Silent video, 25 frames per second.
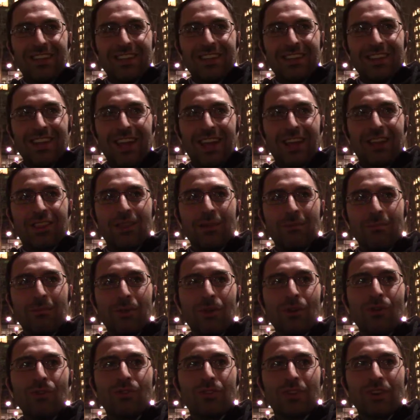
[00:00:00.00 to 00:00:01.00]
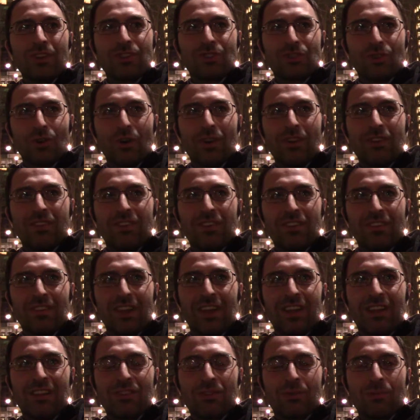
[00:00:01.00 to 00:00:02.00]
Like, the music choices
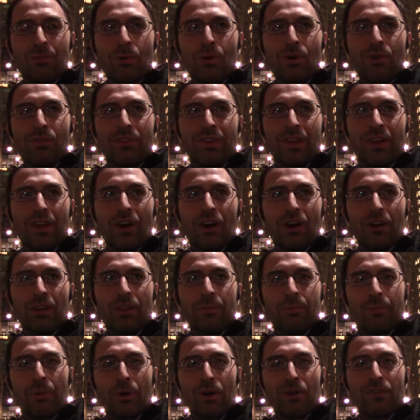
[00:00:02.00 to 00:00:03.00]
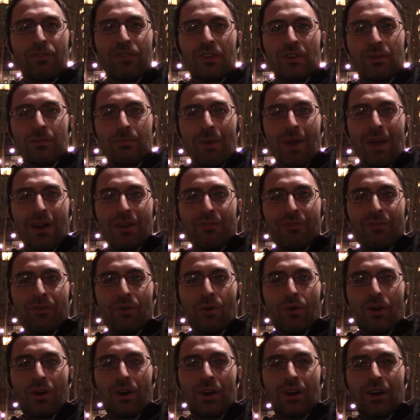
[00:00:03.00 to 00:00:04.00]
in this movie are the perfect
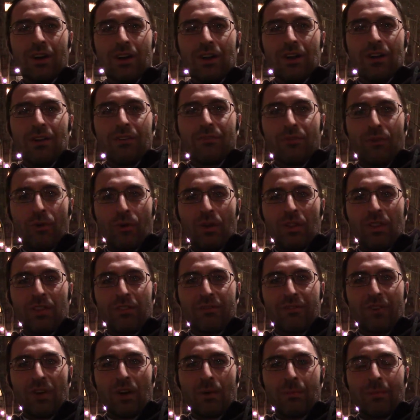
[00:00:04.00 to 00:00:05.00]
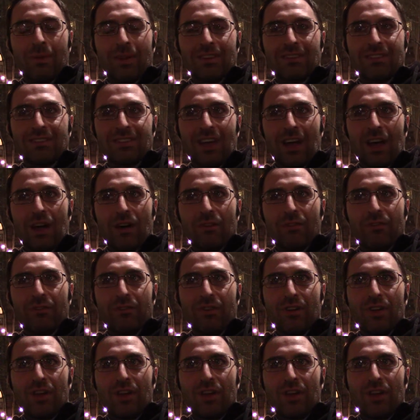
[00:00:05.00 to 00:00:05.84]
metaphor for the film itself.